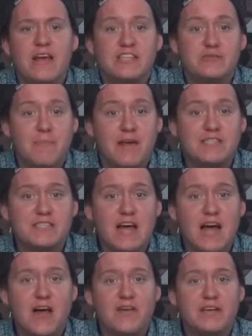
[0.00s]
Its meta
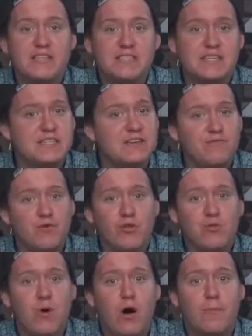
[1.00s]
style and consistent
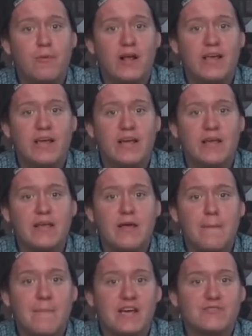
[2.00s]
fourth wall breaking
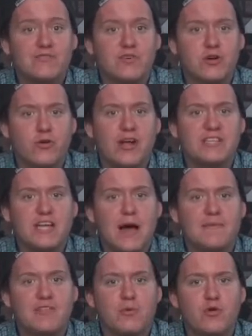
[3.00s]
makes for a great
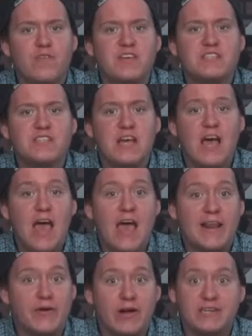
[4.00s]
time at the movies
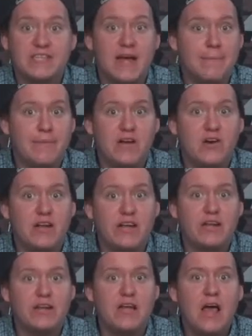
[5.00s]
and a great time period.